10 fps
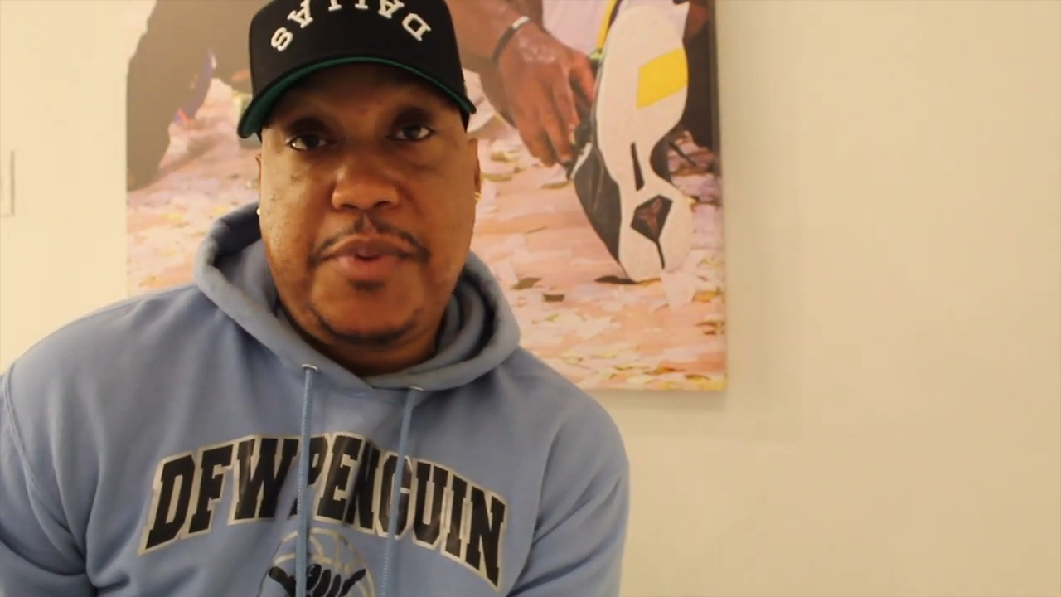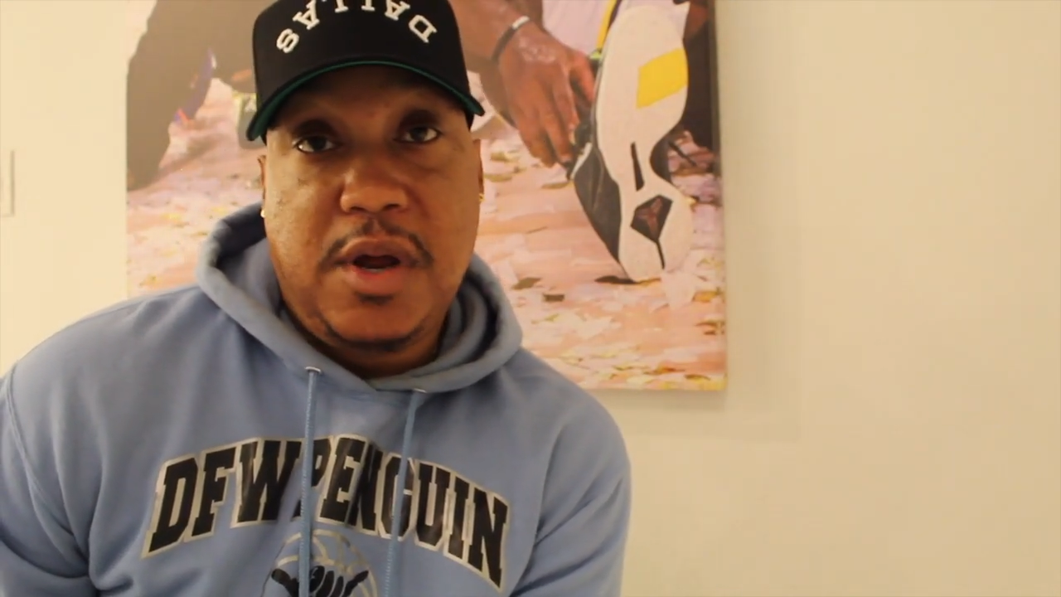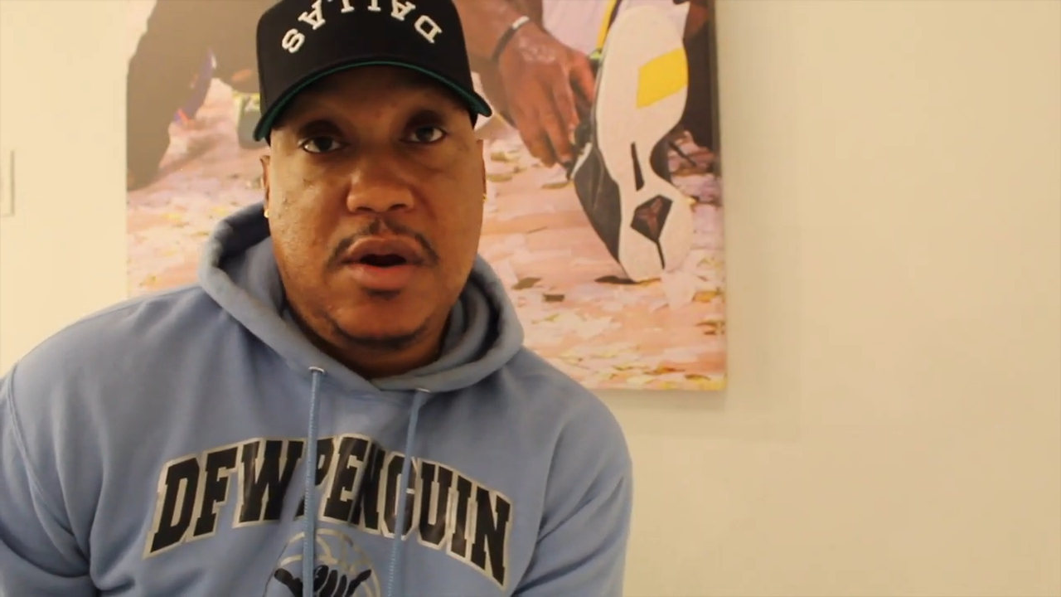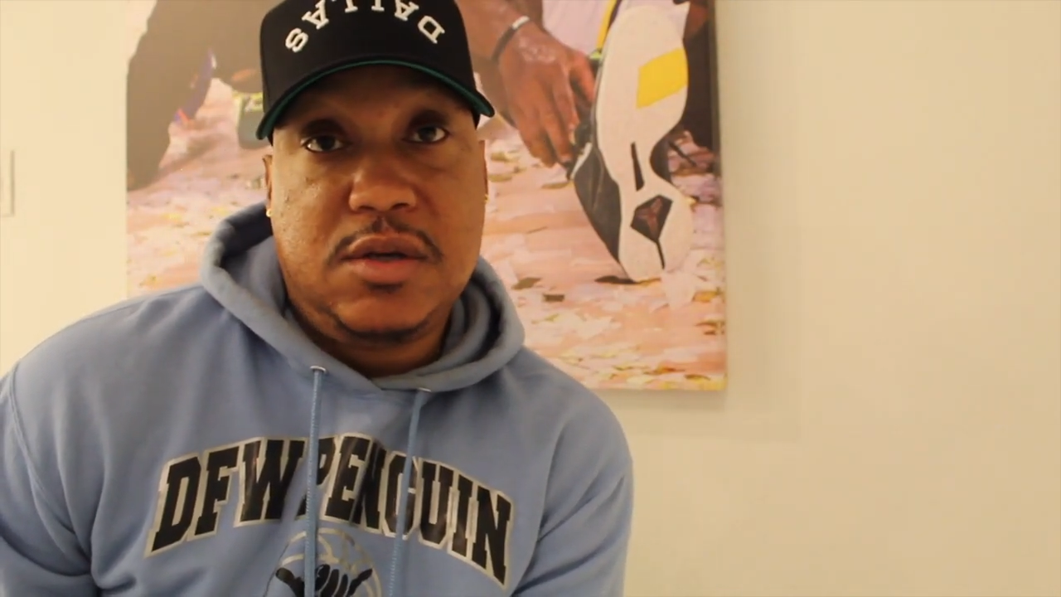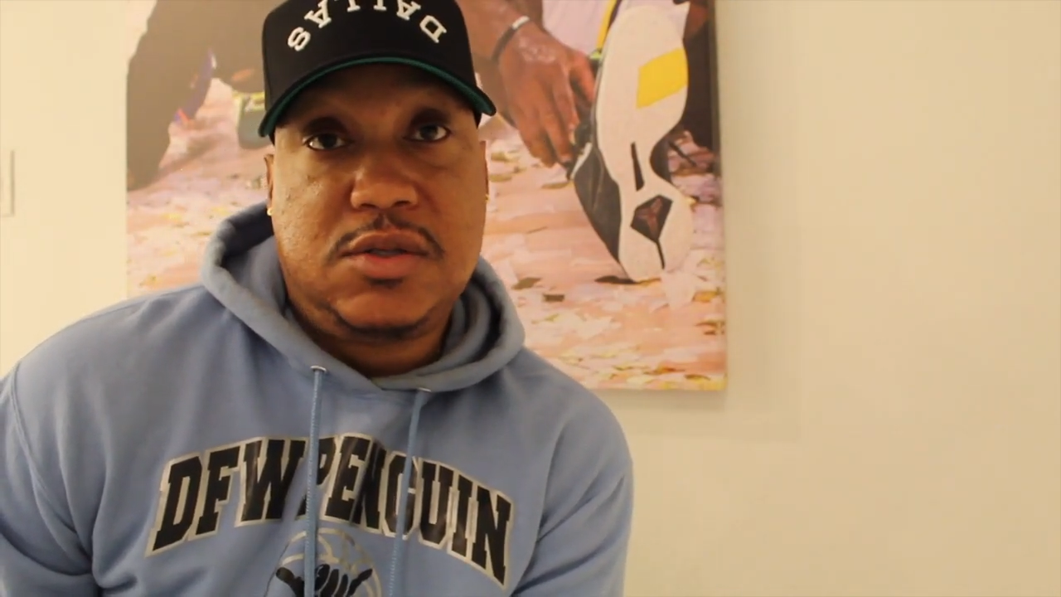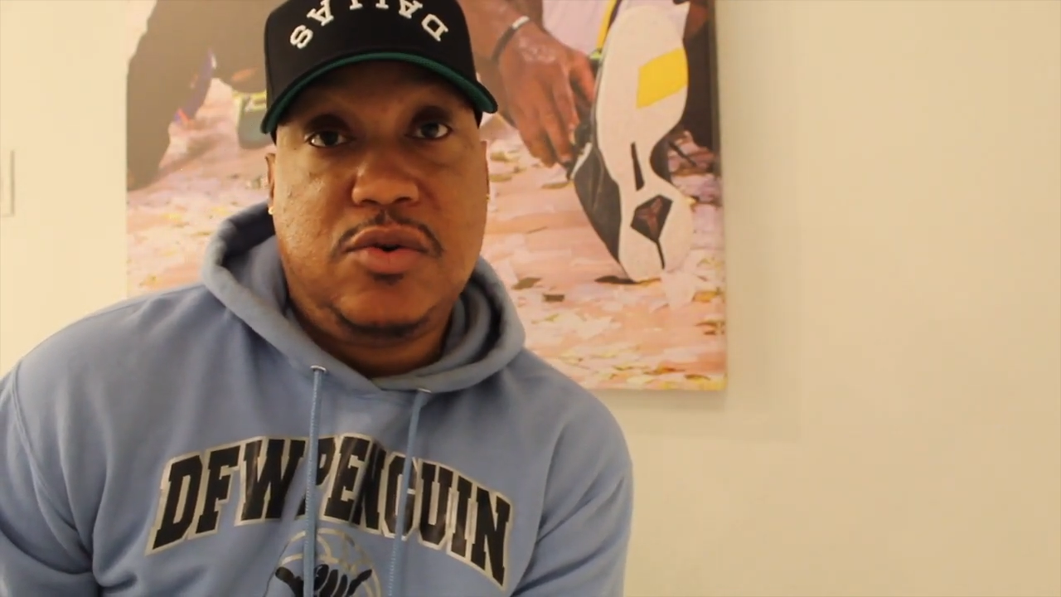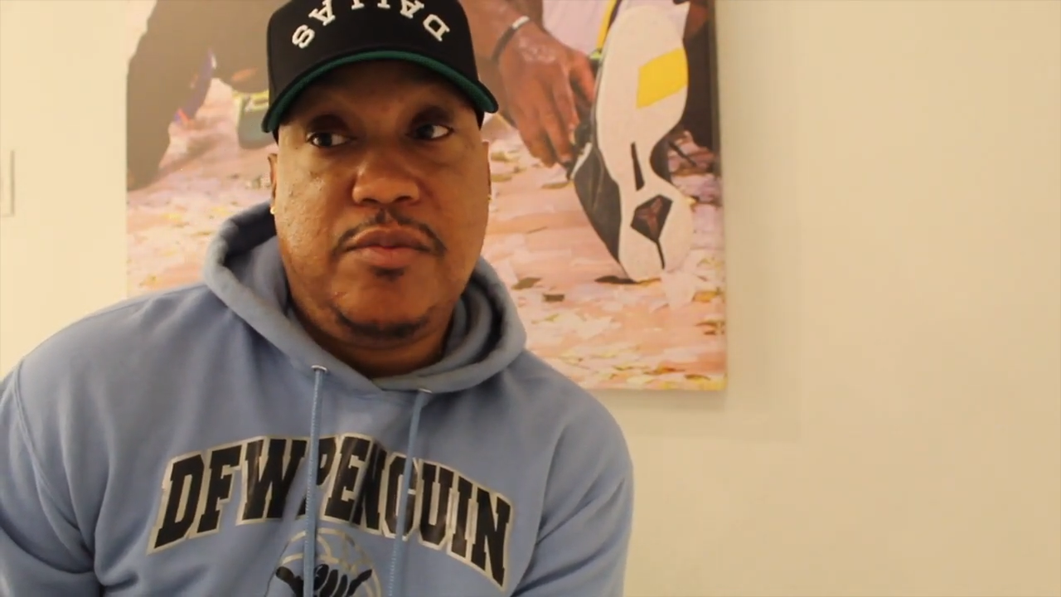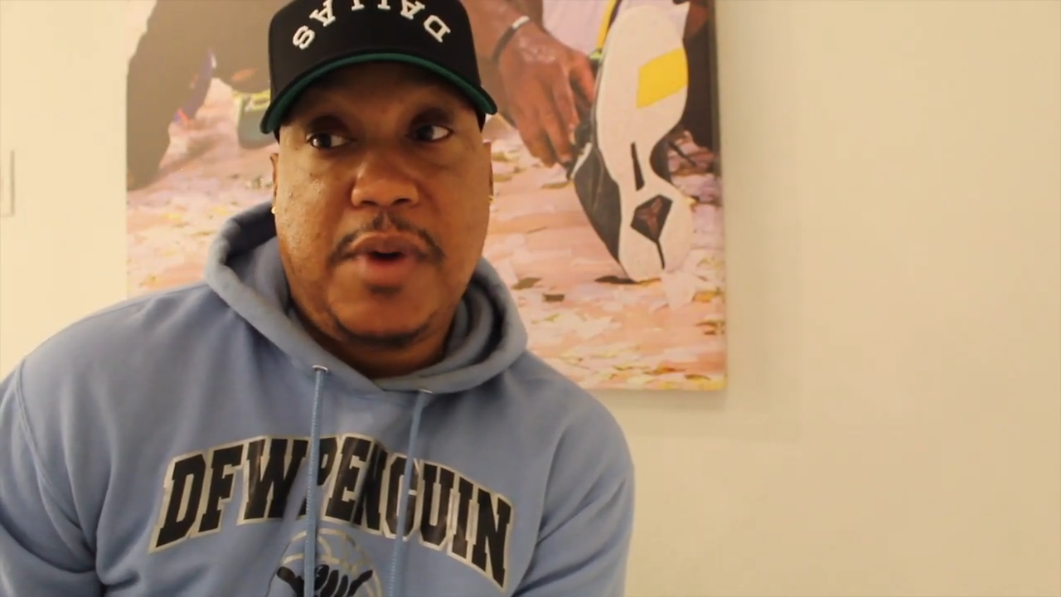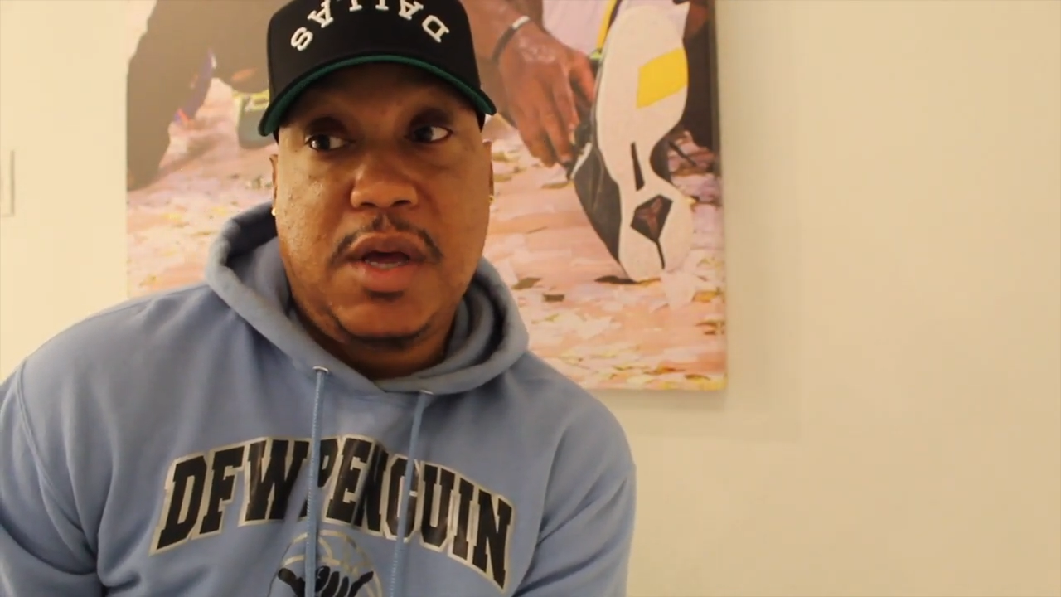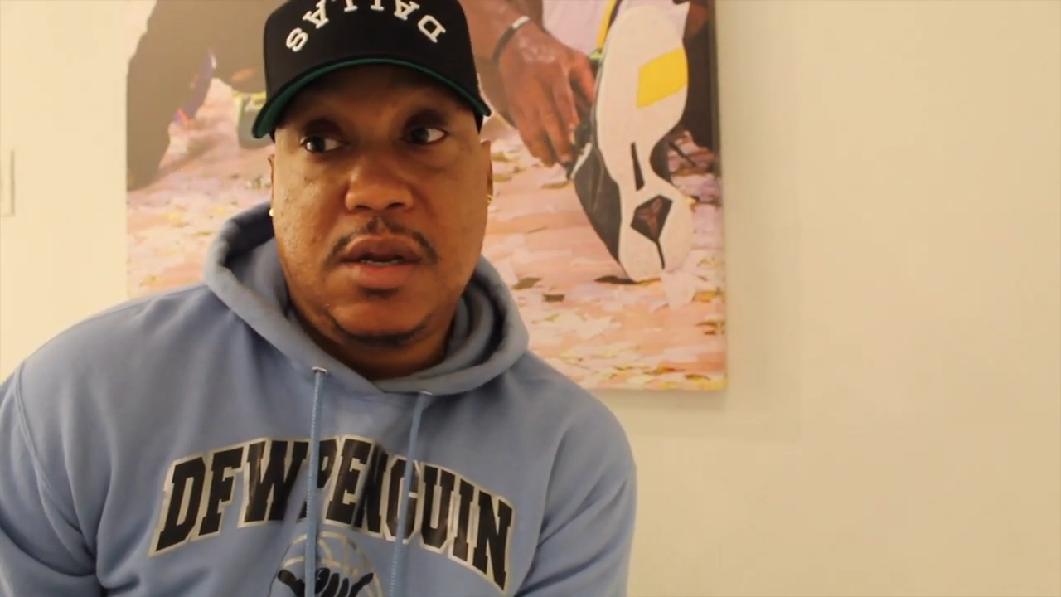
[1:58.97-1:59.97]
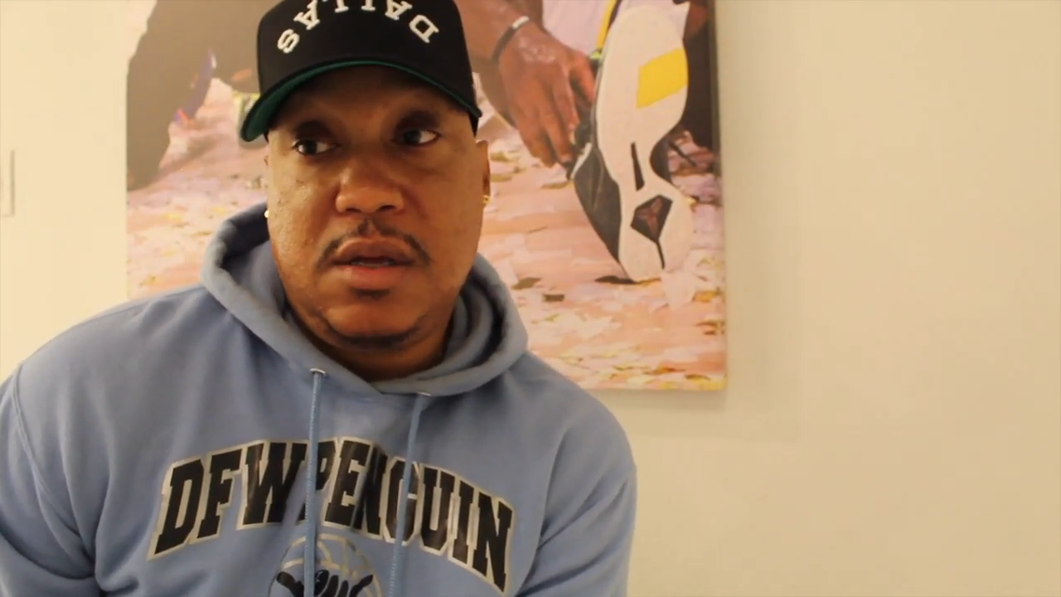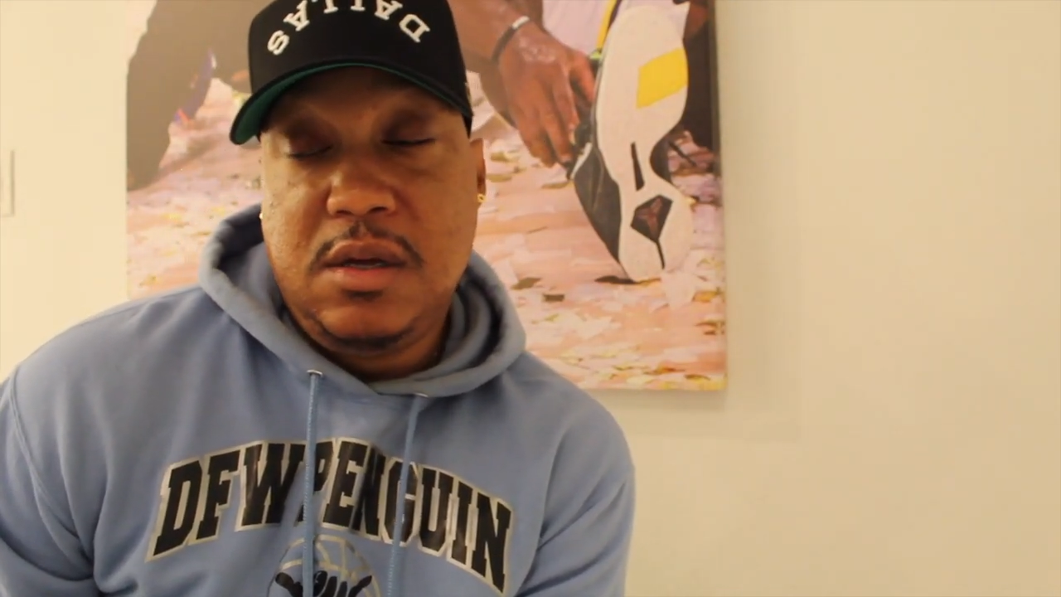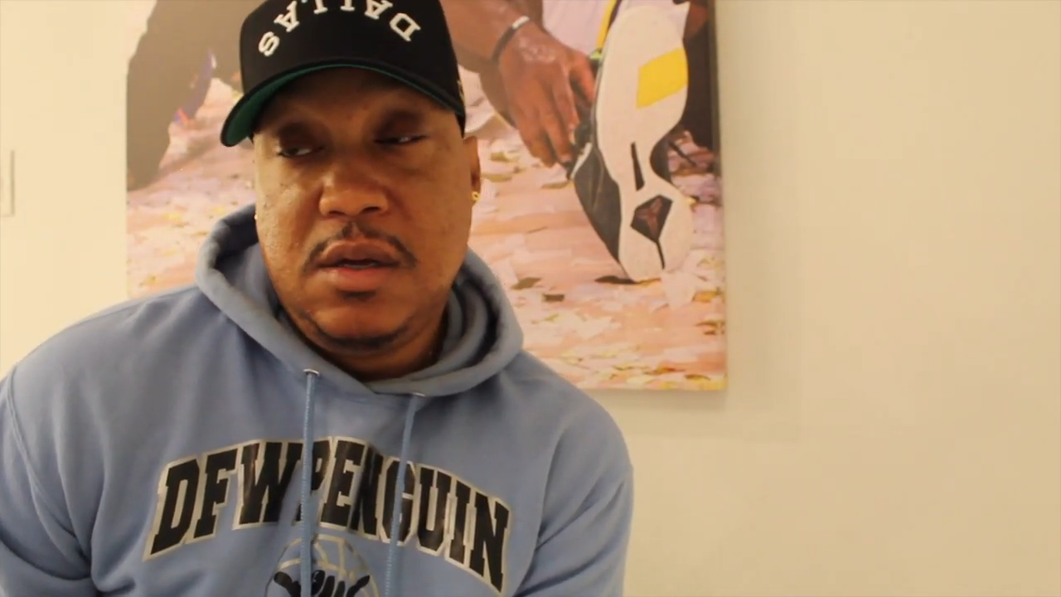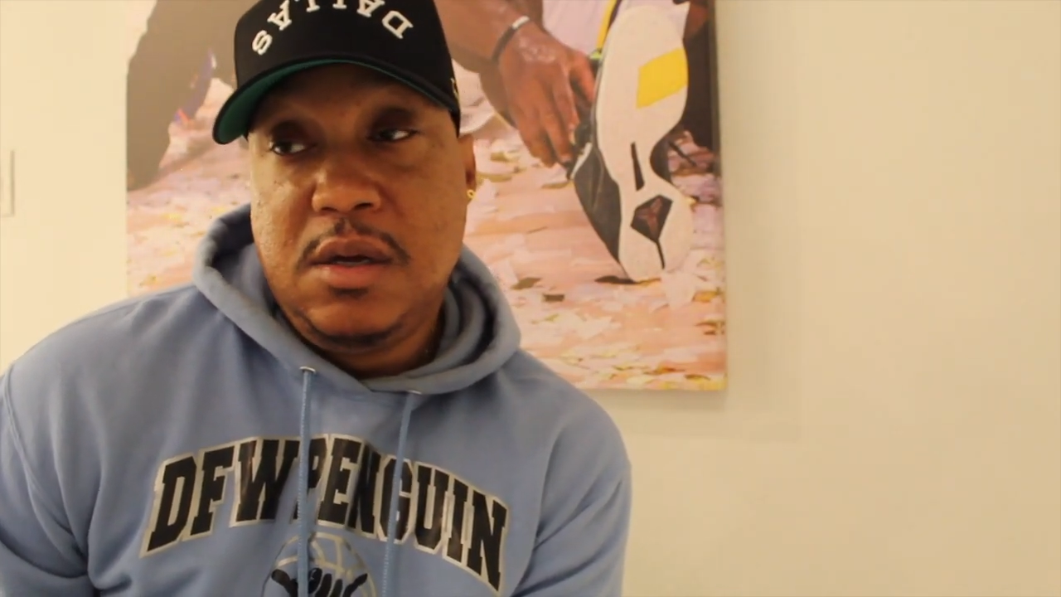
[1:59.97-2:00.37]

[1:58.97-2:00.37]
parents too mainly,